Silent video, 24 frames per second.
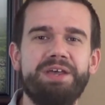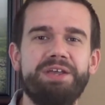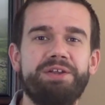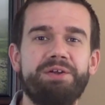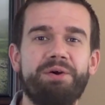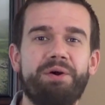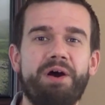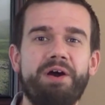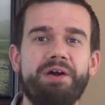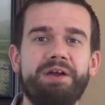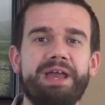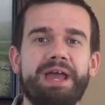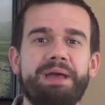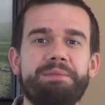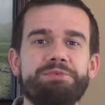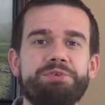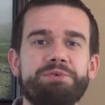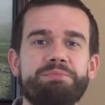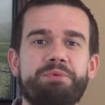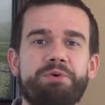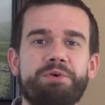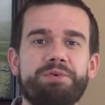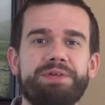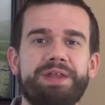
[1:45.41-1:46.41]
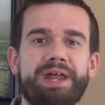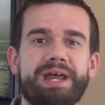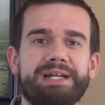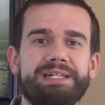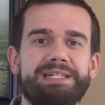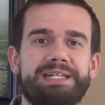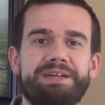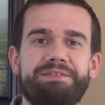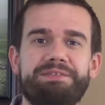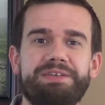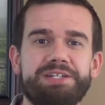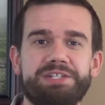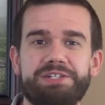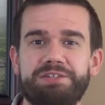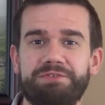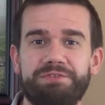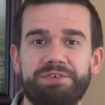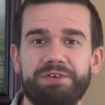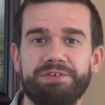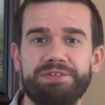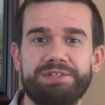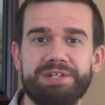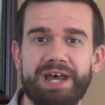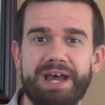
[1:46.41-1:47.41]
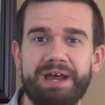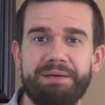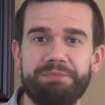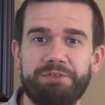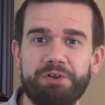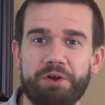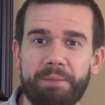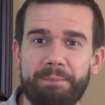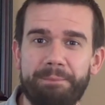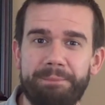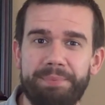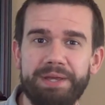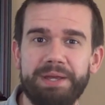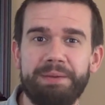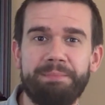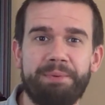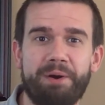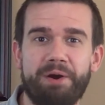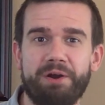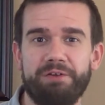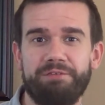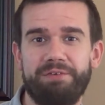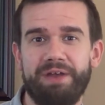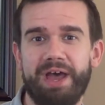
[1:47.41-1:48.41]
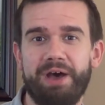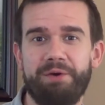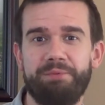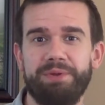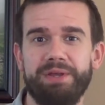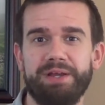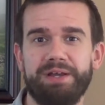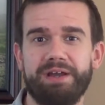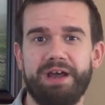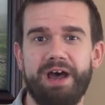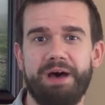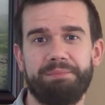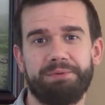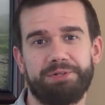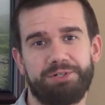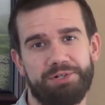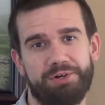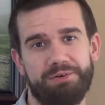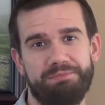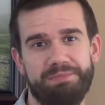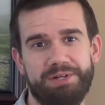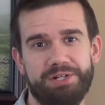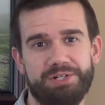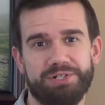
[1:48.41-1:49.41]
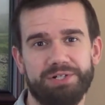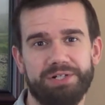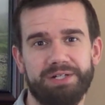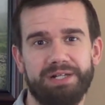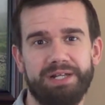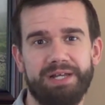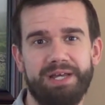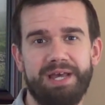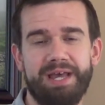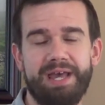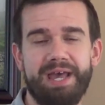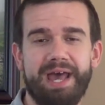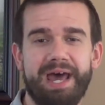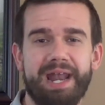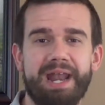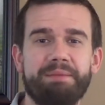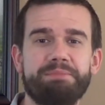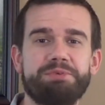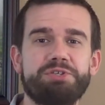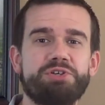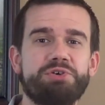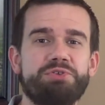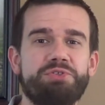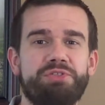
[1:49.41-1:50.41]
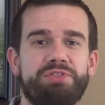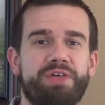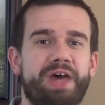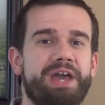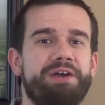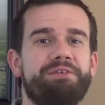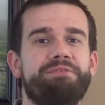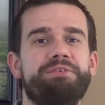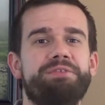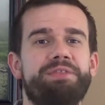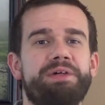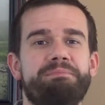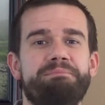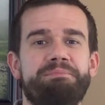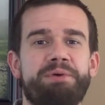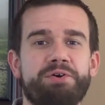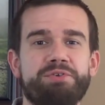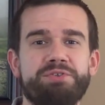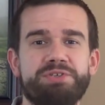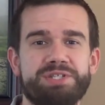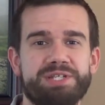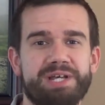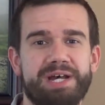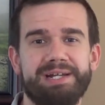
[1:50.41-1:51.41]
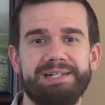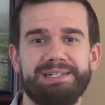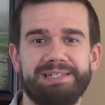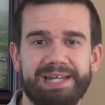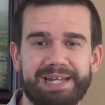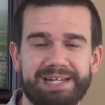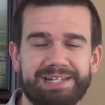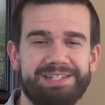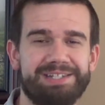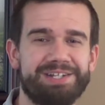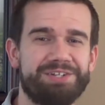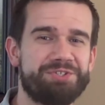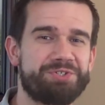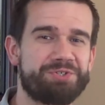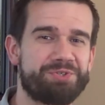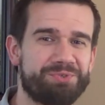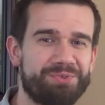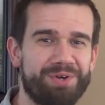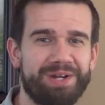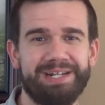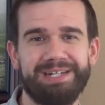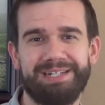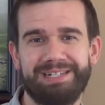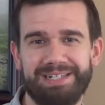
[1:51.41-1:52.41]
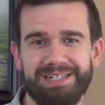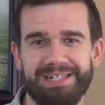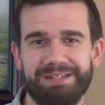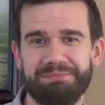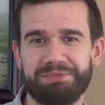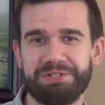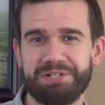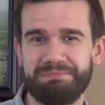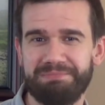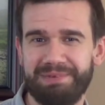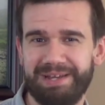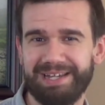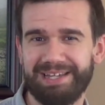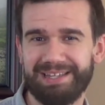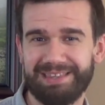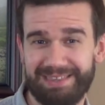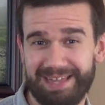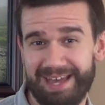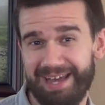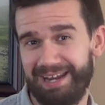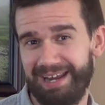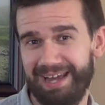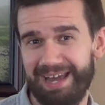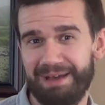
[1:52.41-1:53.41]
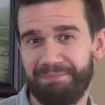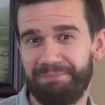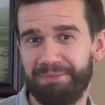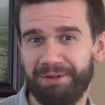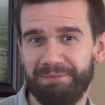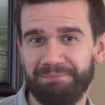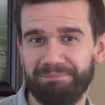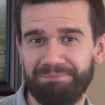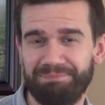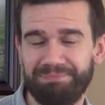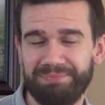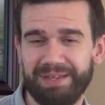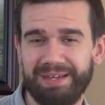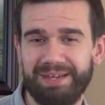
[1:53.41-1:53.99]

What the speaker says: You know, our games are more than activities to fill time. They're a big part of how we accomplish our mission, and I'm so thankful that both sites had such great teams to make that happen.